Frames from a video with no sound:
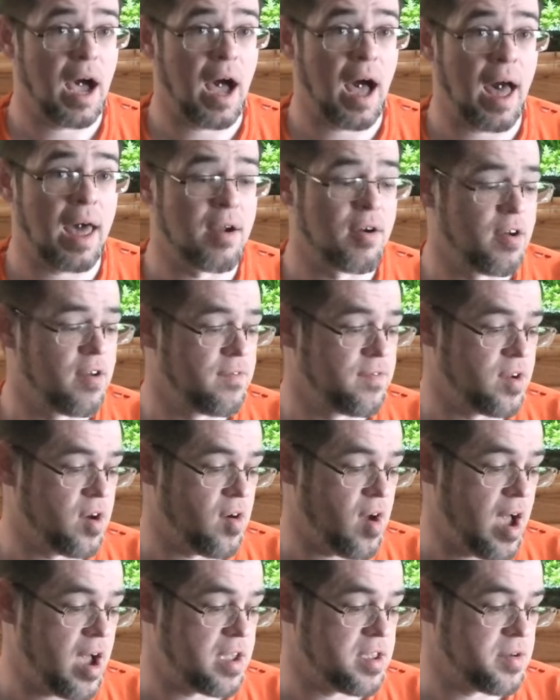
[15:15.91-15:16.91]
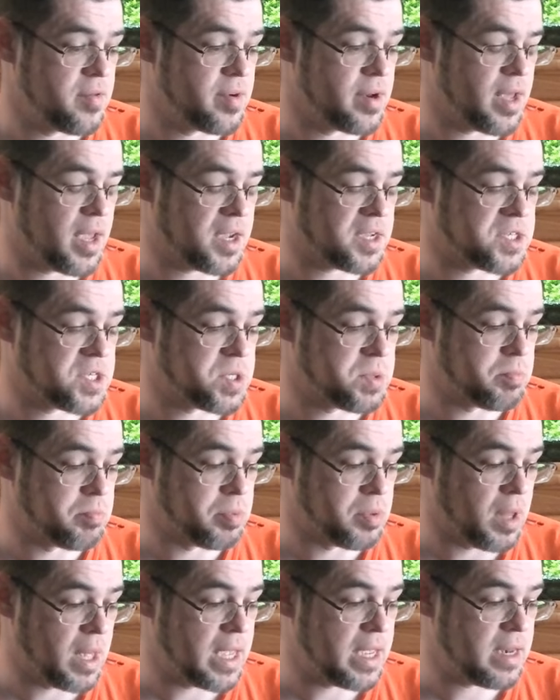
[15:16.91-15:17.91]
I don't even know how you would
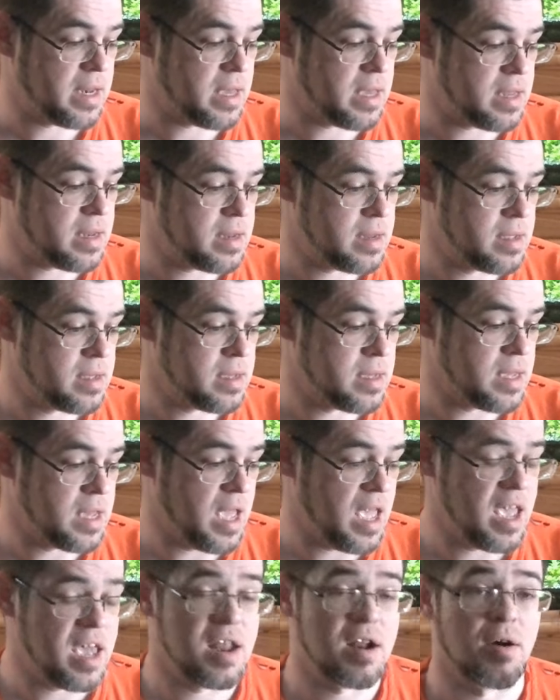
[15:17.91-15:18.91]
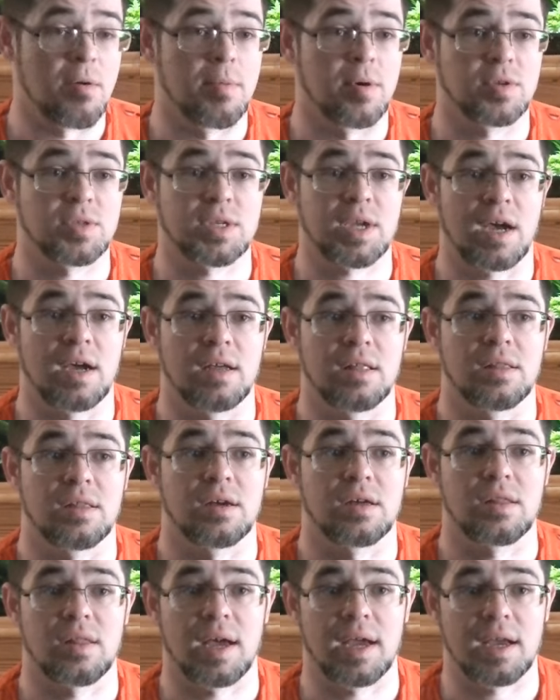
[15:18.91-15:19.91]
explain it. It, it almost kind of
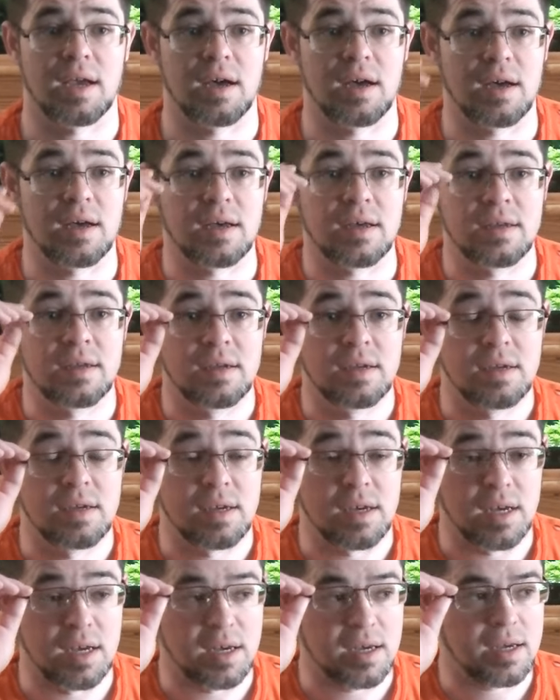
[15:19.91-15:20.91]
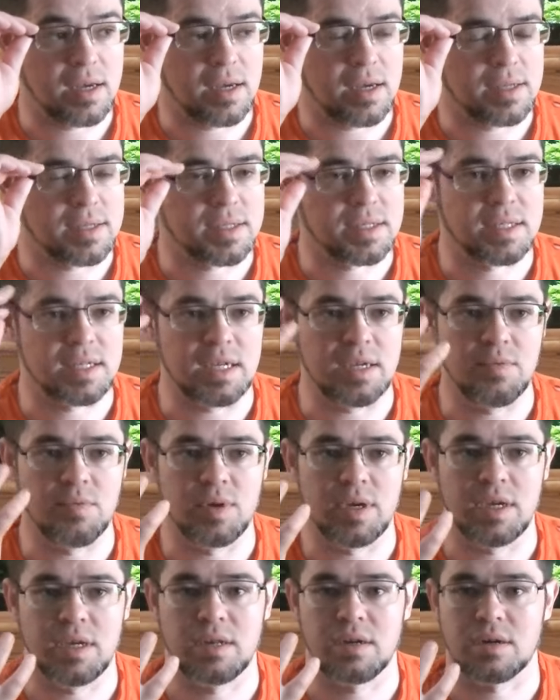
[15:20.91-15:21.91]
looked like a, a a
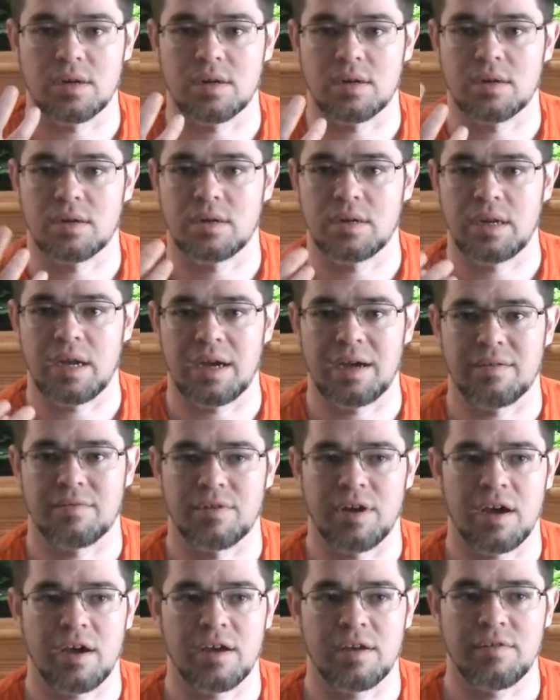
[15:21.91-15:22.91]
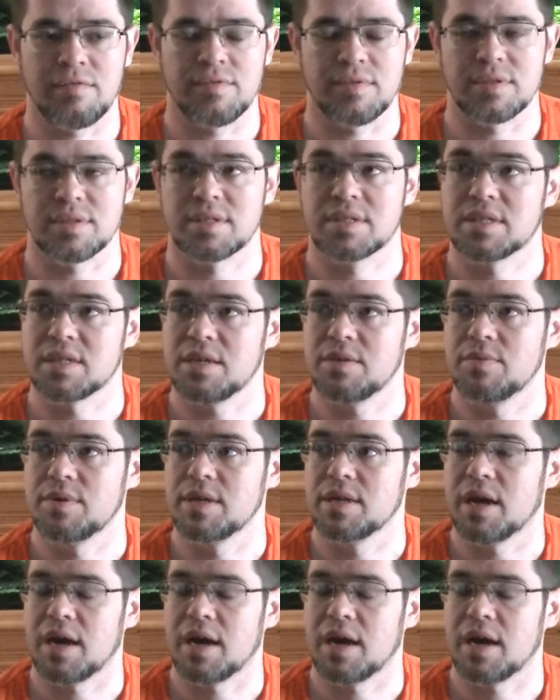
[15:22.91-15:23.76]
seaweed, or not not even seaweed.